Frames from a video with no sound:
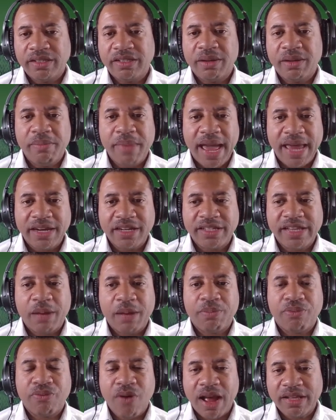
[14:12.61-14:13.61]
to manage that
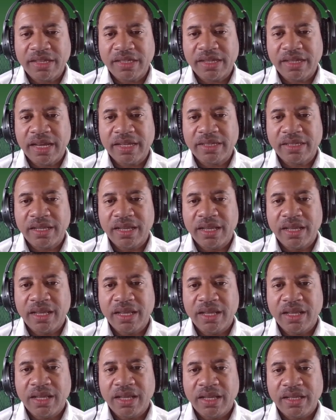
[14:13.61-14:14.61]
process,
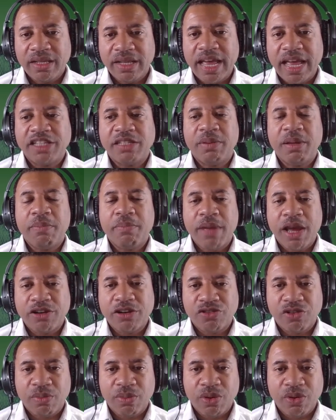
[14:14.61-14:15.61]
it has to be
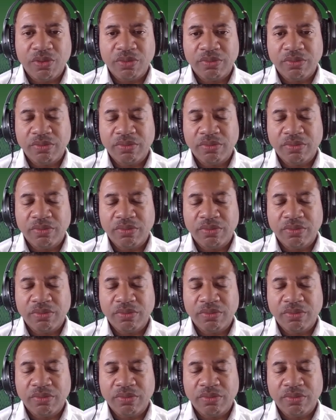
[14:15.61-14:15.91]
measurable.